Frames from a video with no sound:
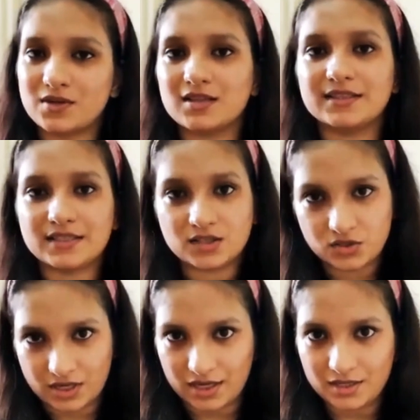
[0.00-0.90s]
reality
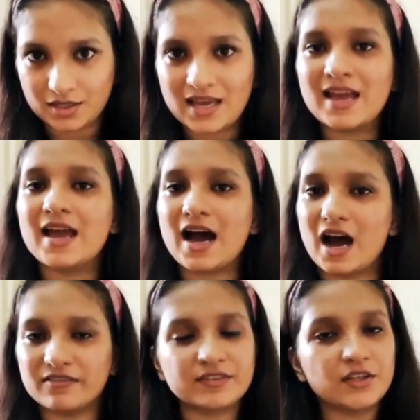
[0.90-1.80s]
check.
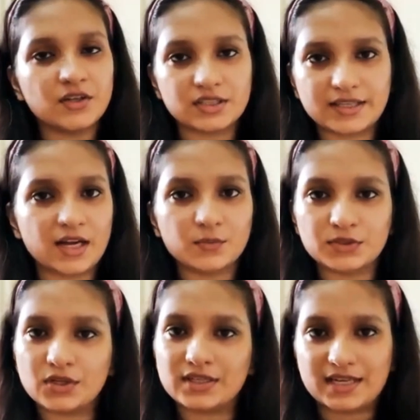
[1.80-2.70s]
After you're done with
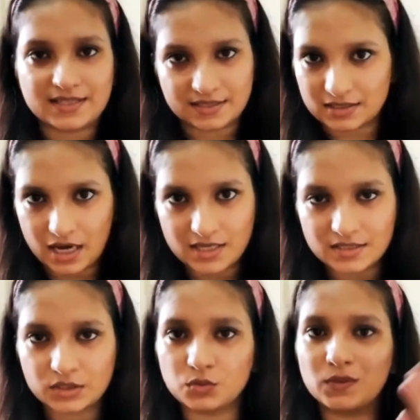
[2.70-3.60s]
your day's
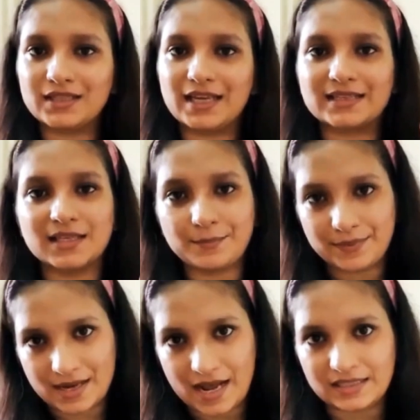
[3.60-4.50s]
task, you will take the
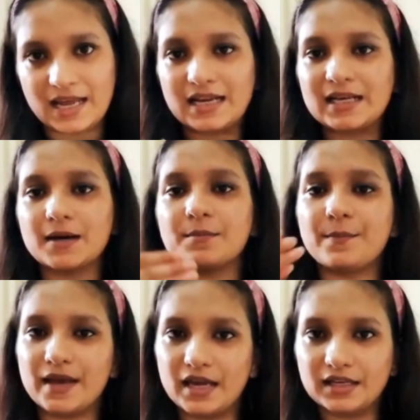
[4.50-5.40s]
plan and
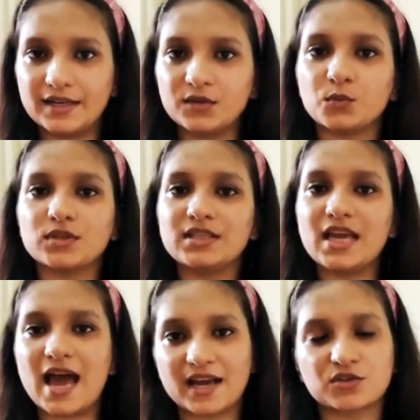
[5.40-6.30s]
compare it with the
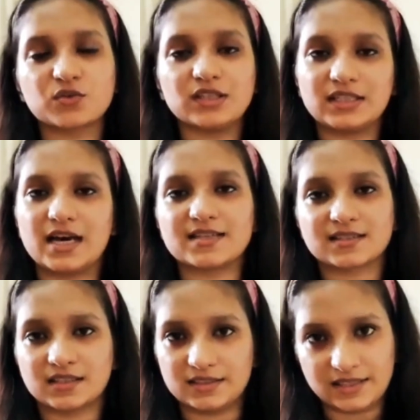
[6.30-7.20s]
actual
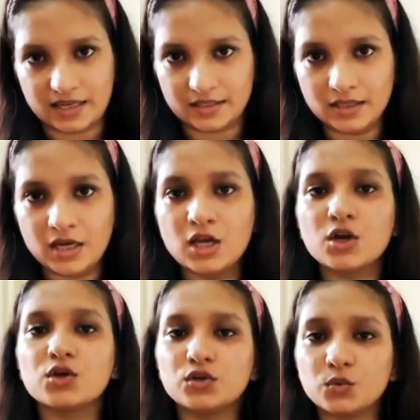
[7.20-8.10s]
task done.
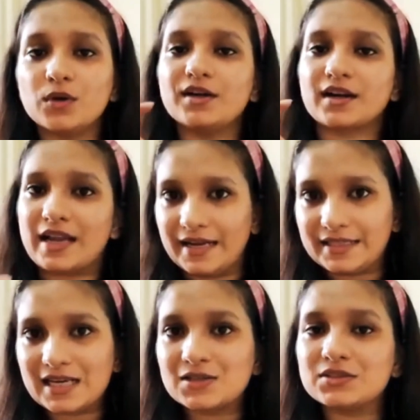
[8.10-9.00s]
You will write
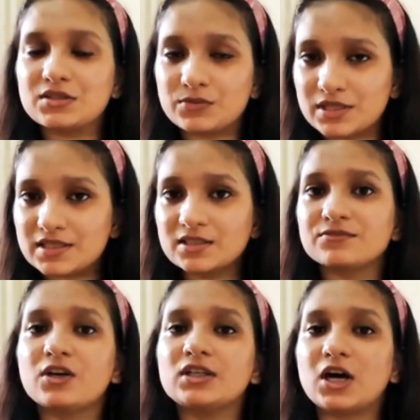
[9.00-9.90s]
down the reason
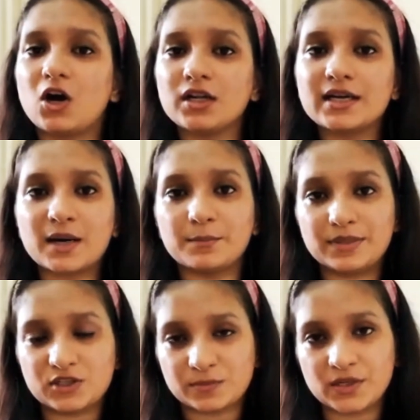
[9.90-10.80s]
for
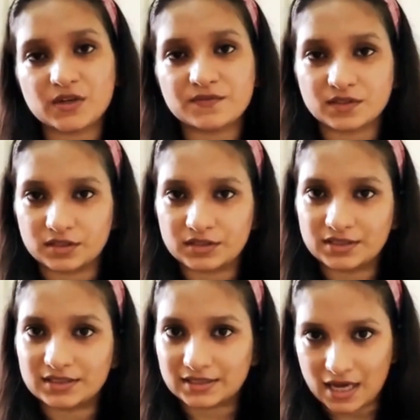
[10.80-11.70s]
non-accomplishment of
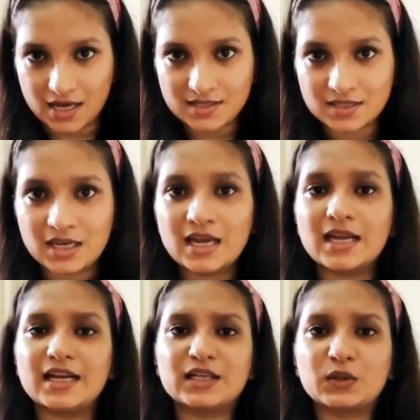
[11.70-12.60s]
certain tasks.
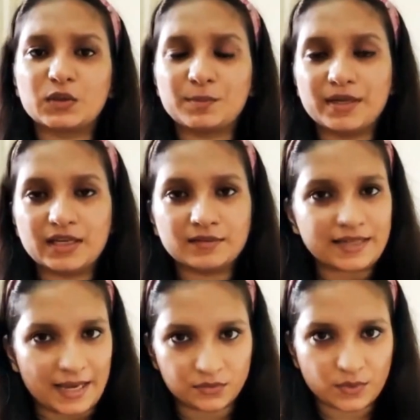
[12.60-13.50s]
It could be
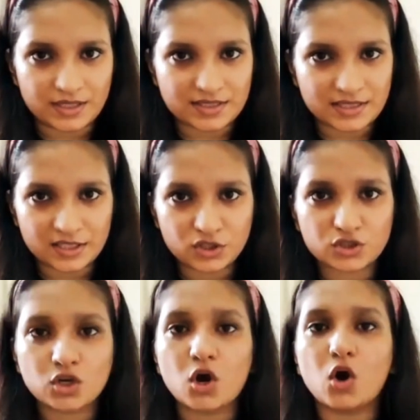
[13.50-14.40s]
time wastage,
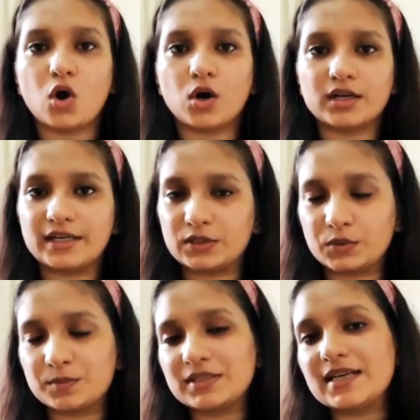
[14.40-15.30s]
or it
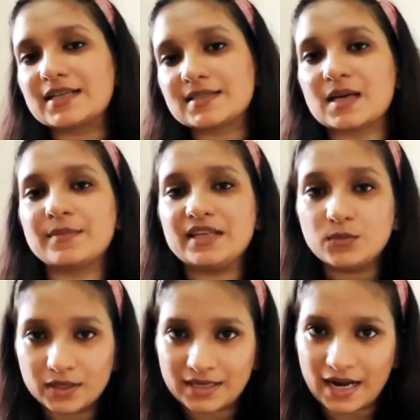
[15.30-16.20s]
could be that some
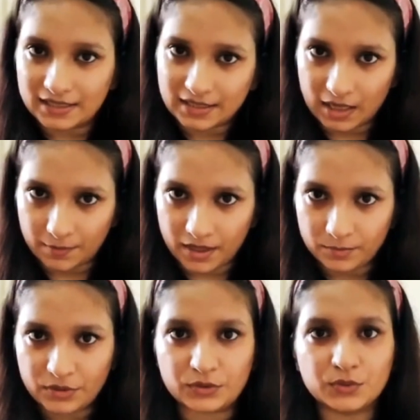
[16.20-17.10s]
event had come up
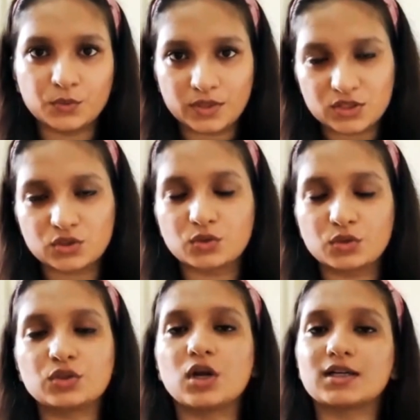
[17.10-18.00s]
due to which you
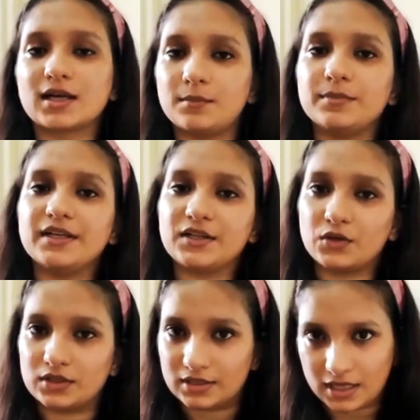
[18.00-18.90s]
could not complete
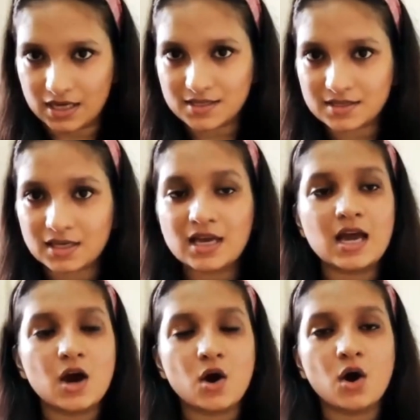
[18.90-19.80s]
your task.
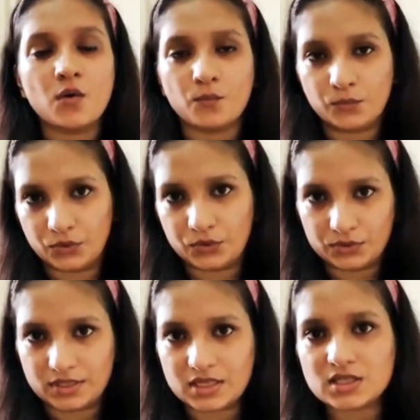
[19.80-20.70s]
Due to
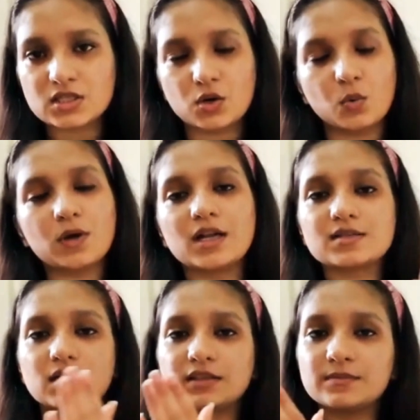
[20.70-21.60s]
this, over a
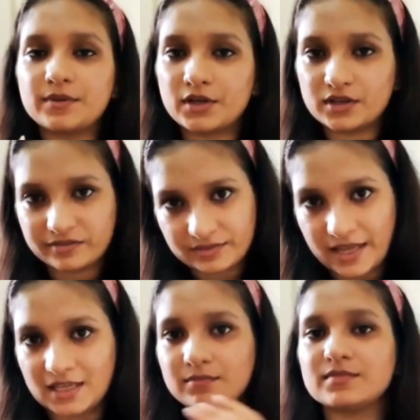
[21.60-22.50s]
certain period of
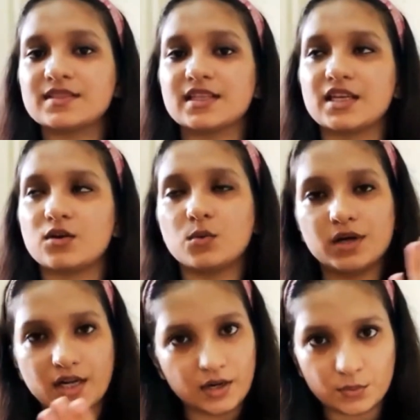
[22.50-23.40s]
time, say
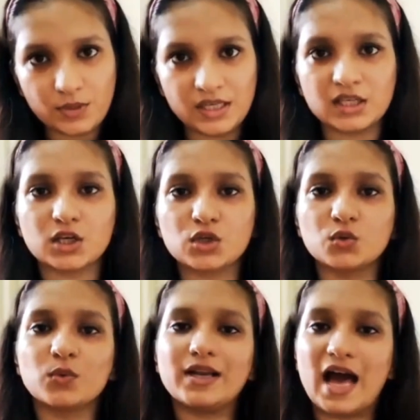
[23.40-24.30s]
over a week, you
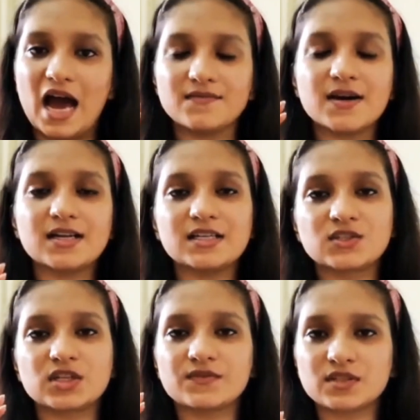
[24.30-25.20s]
will have a list
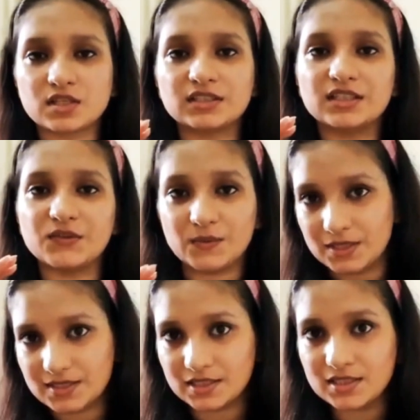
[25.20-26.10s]
of certain
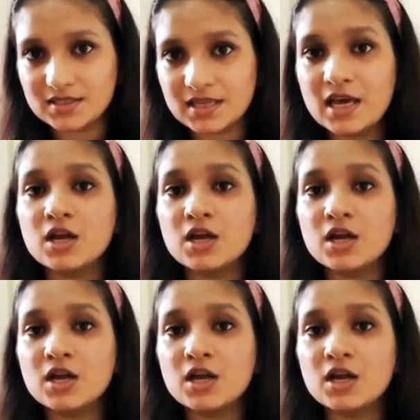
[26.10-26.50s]
reasons